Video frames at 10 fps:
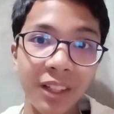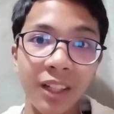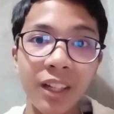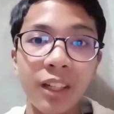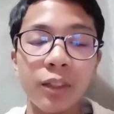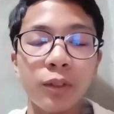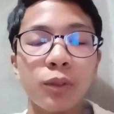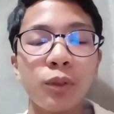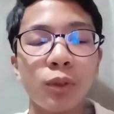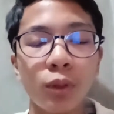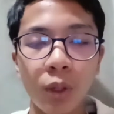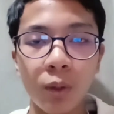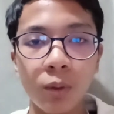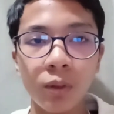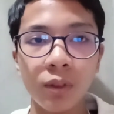it's
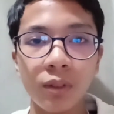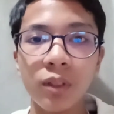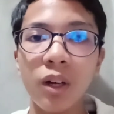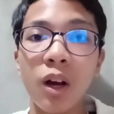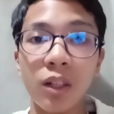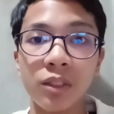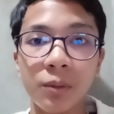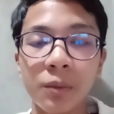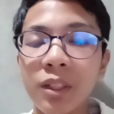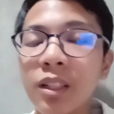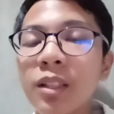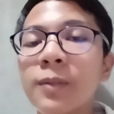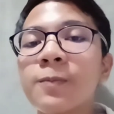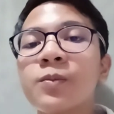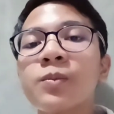so awesome
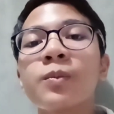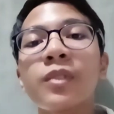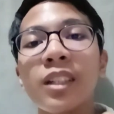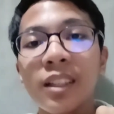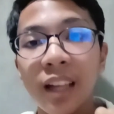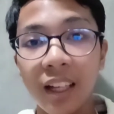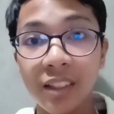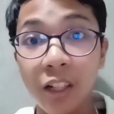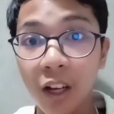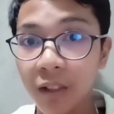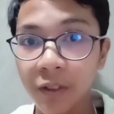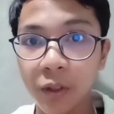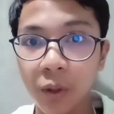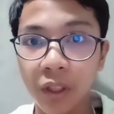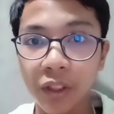it has a lot of
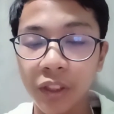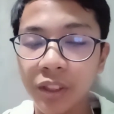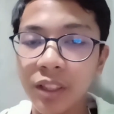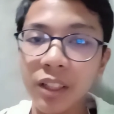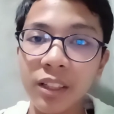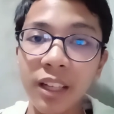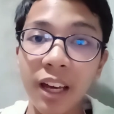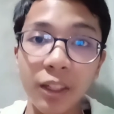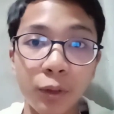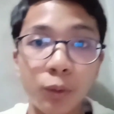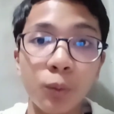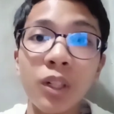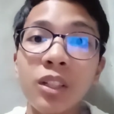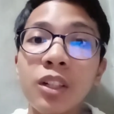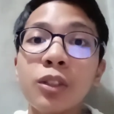storage it has
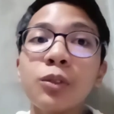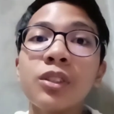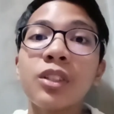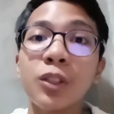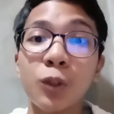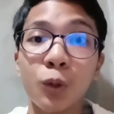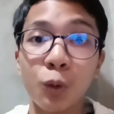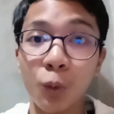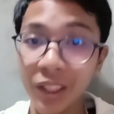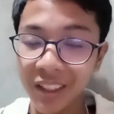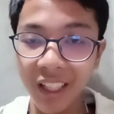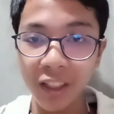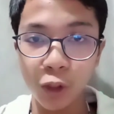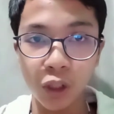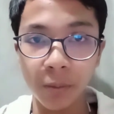128
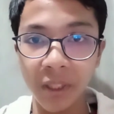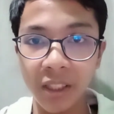GB